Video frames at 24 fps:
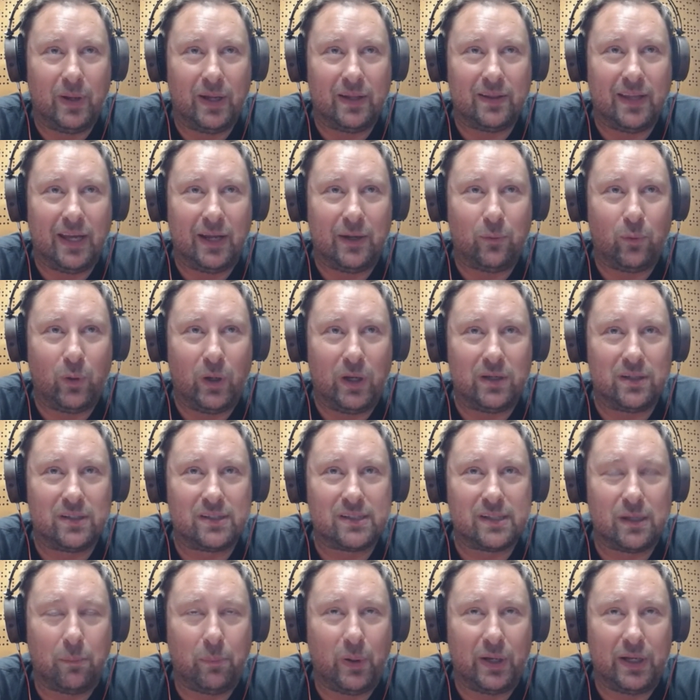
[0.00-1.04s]
then when
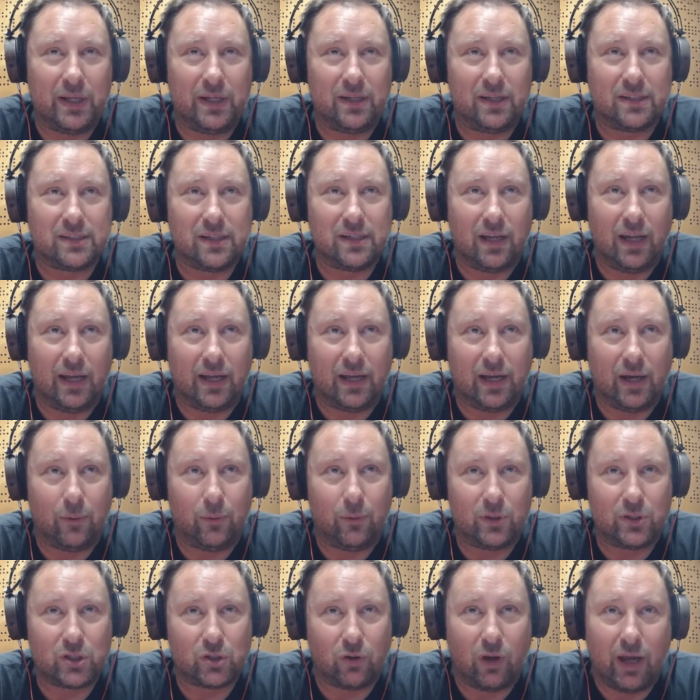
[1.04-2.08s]
somebody doesn't like
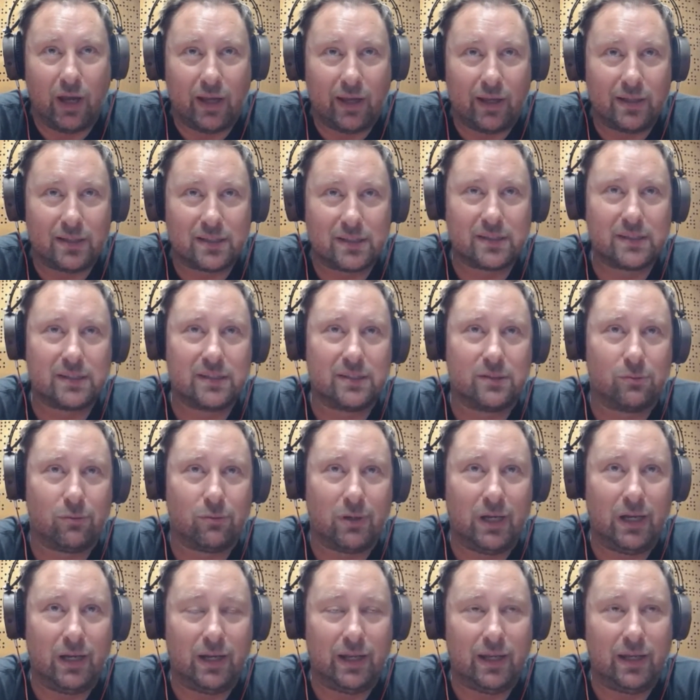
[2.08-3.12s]
our track, it's
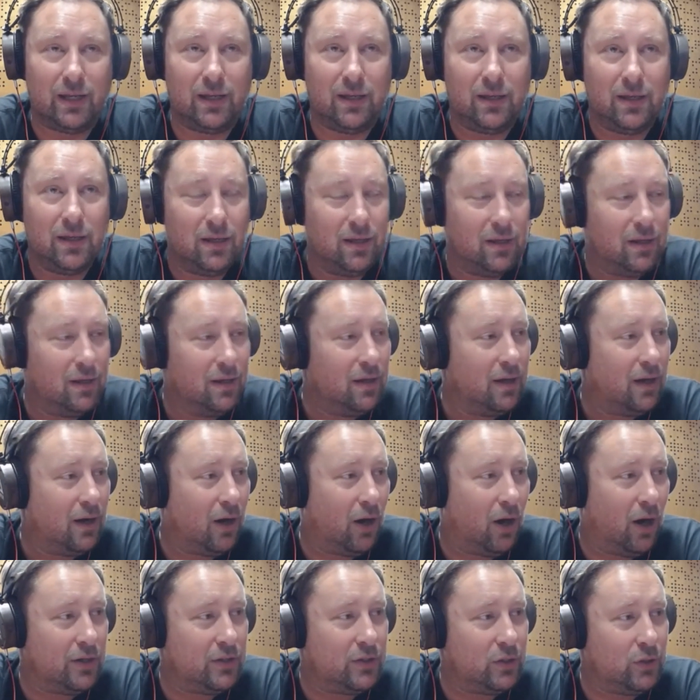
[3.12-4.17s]
really
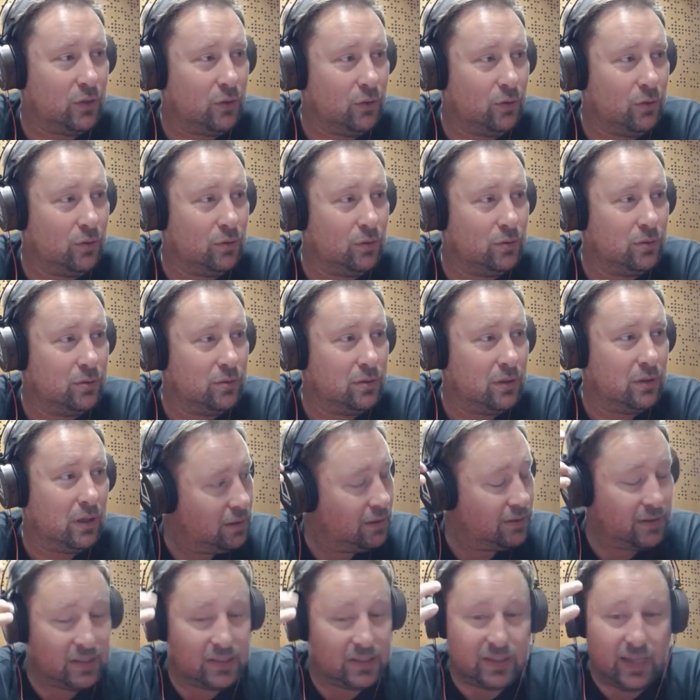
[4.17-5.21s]
hard to
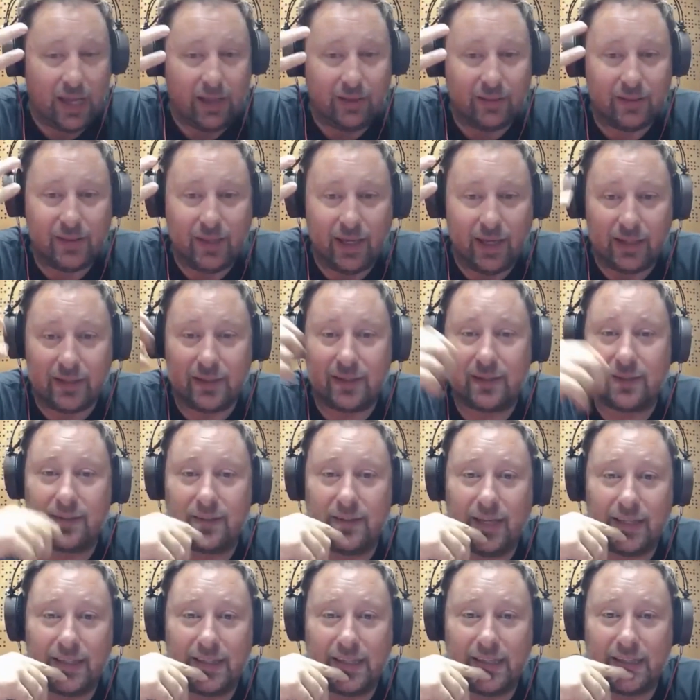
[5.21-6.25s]
understand that
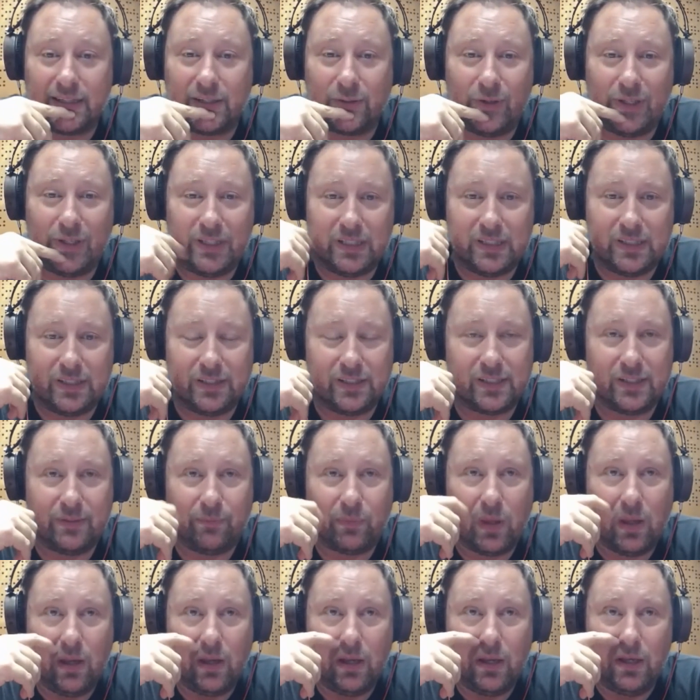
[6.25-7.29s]
criticism.
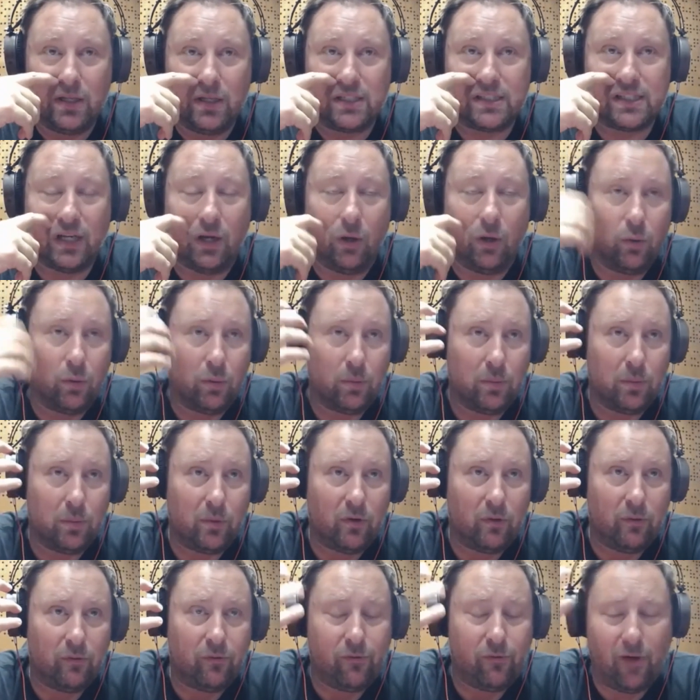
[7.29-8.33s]
So
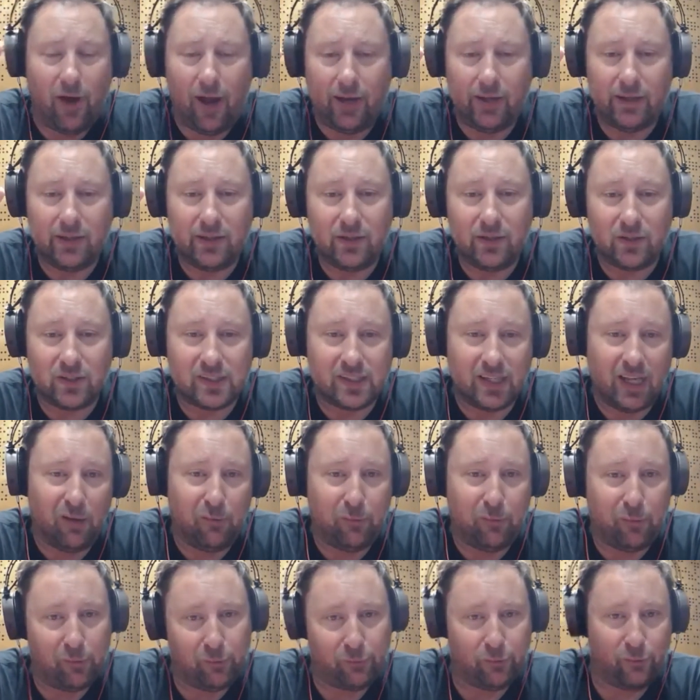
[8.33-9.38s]
find
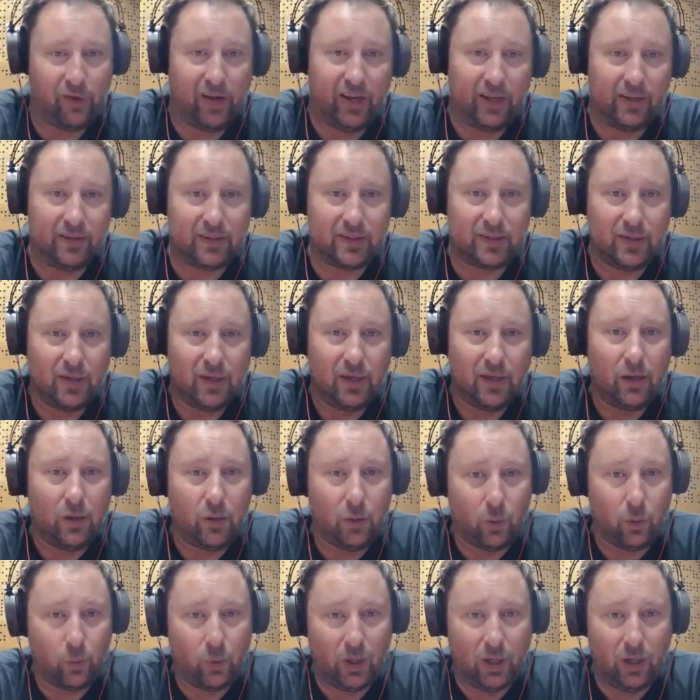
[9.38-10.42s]
yourself a friend
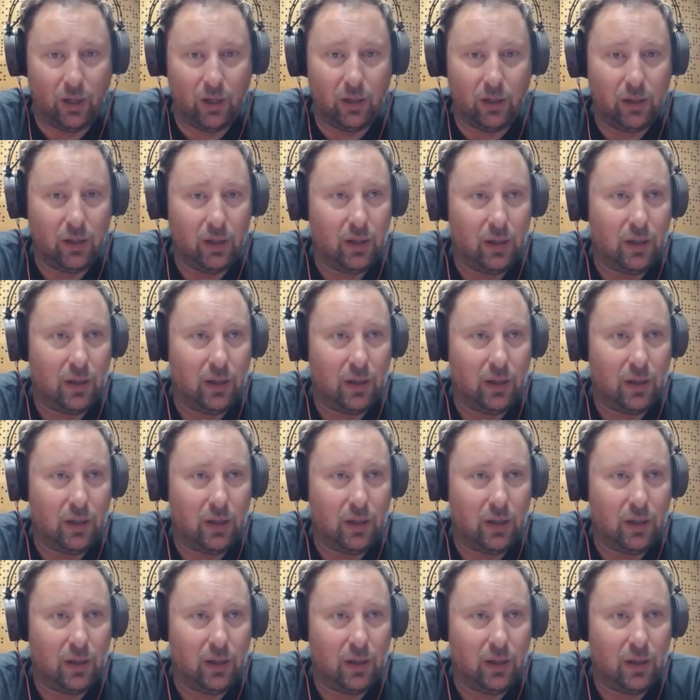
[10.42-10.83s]
who will